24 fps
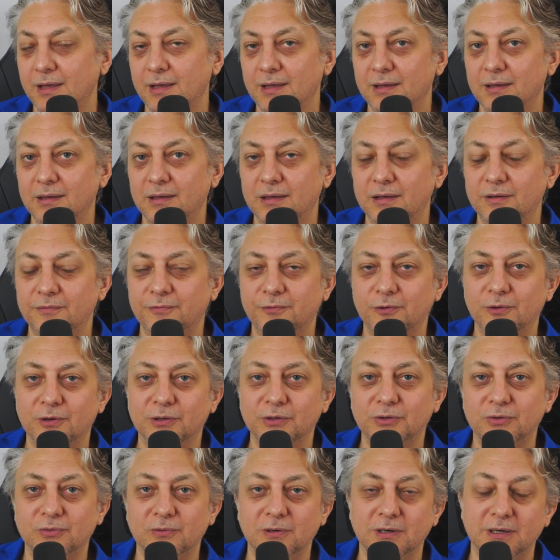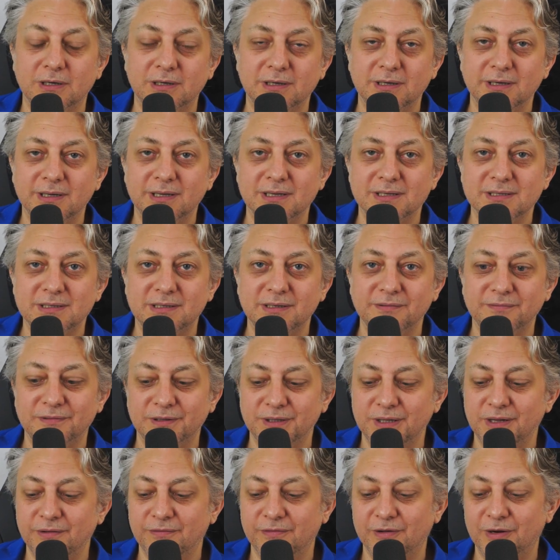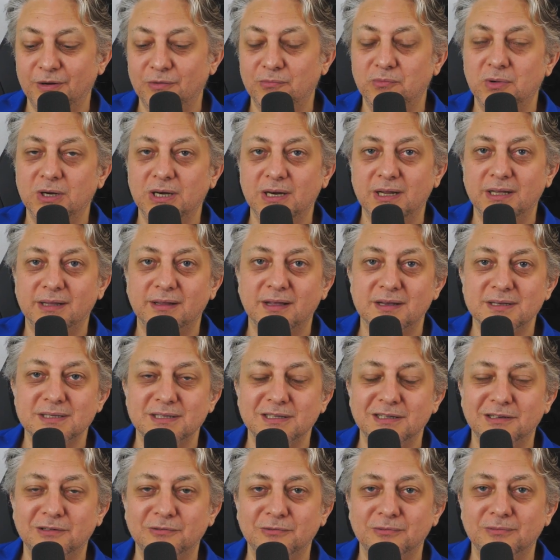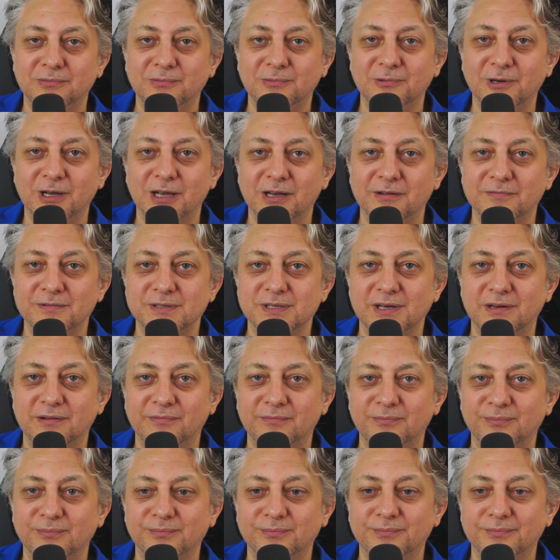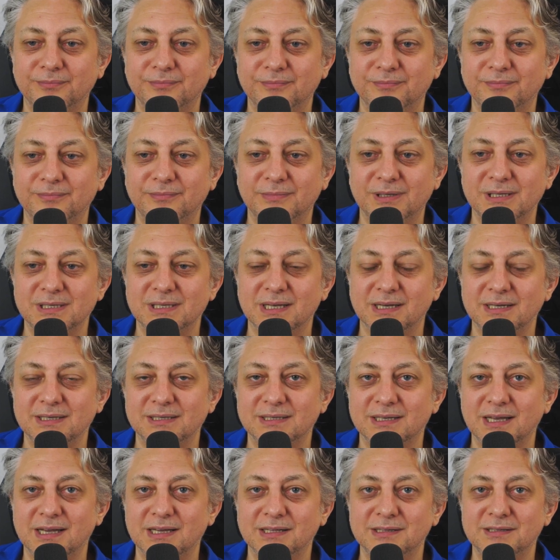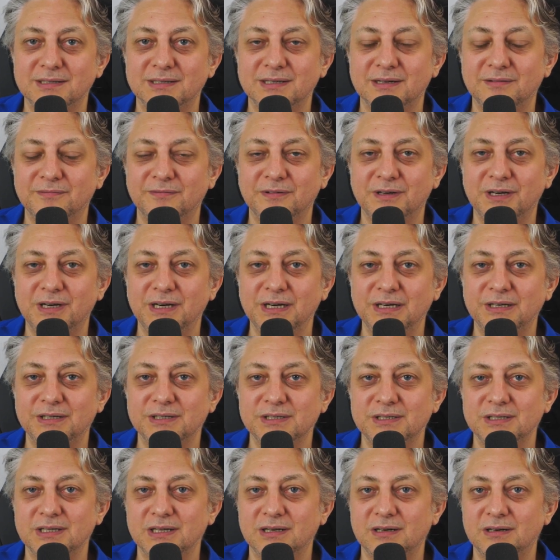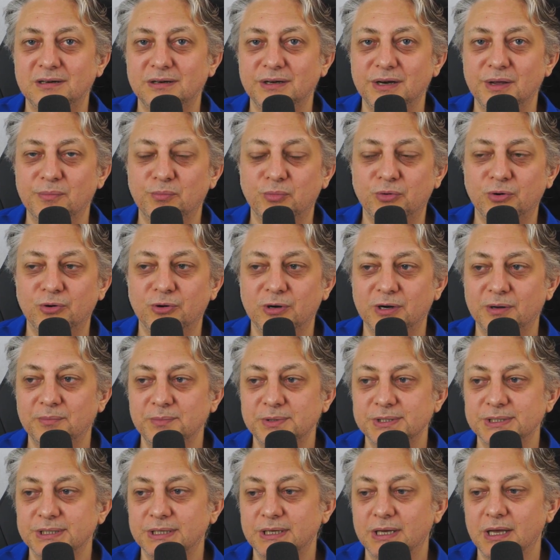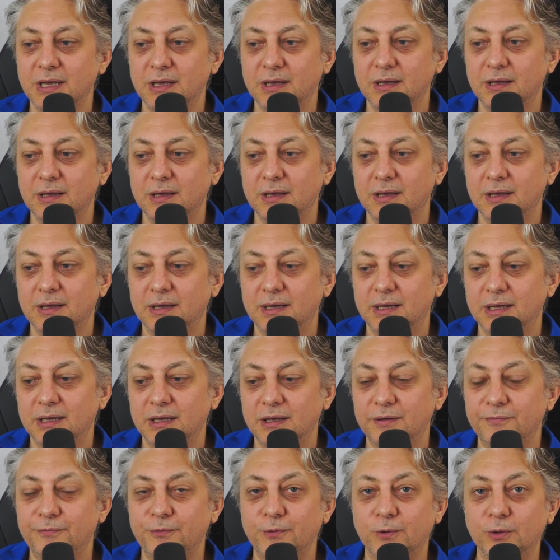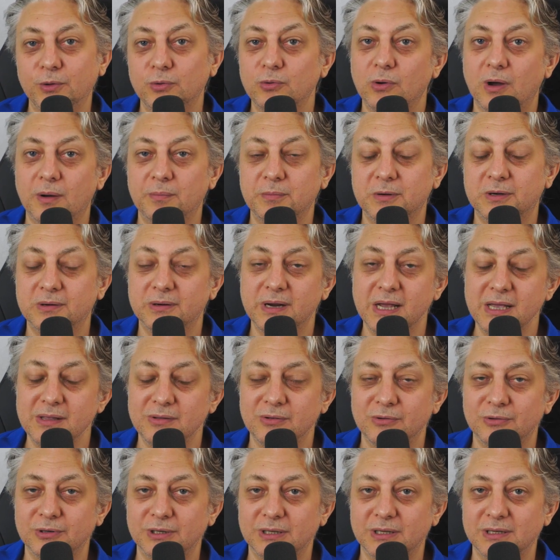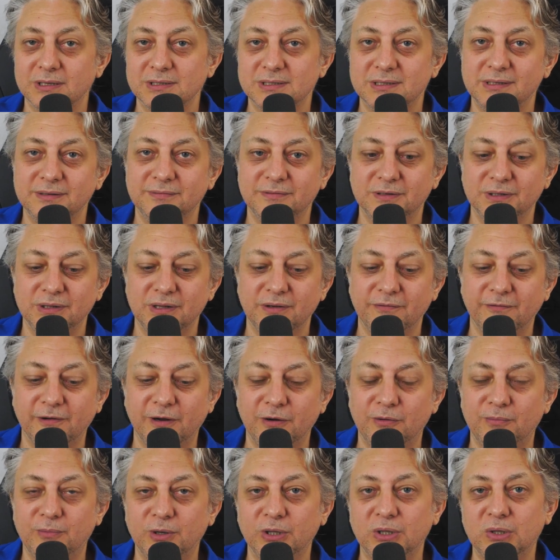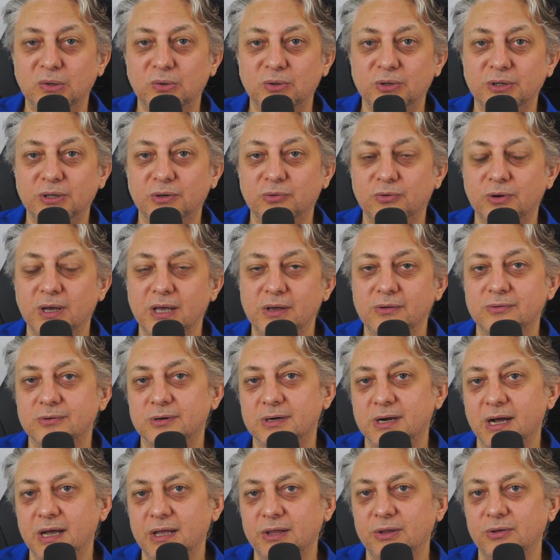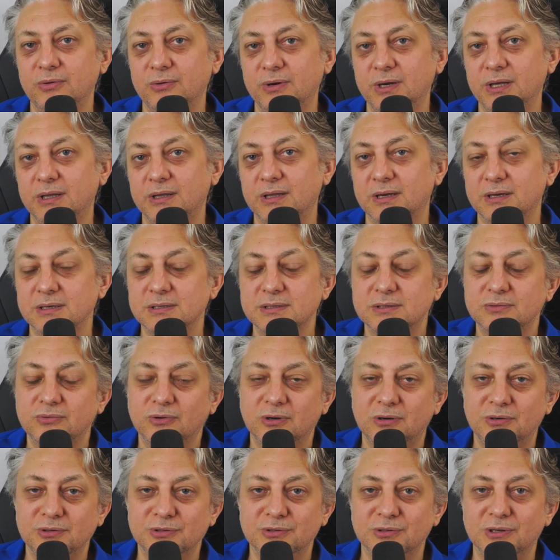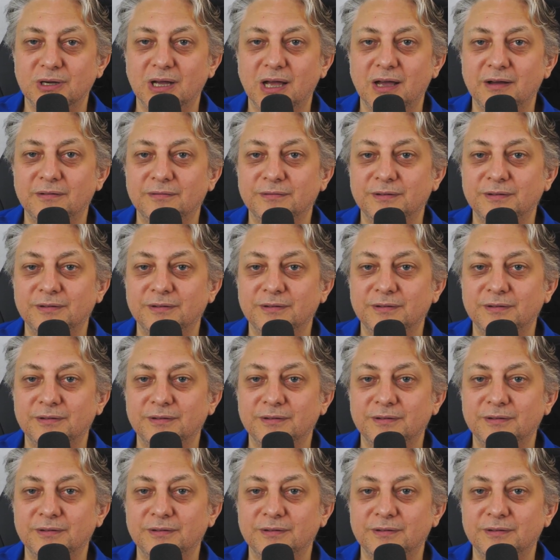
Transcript: If you want to learn test-driven development, let us know. We have some, as I said, some very interesting learning programs. If you want to upgrade your test-driven development or the way you write unit tests, we also have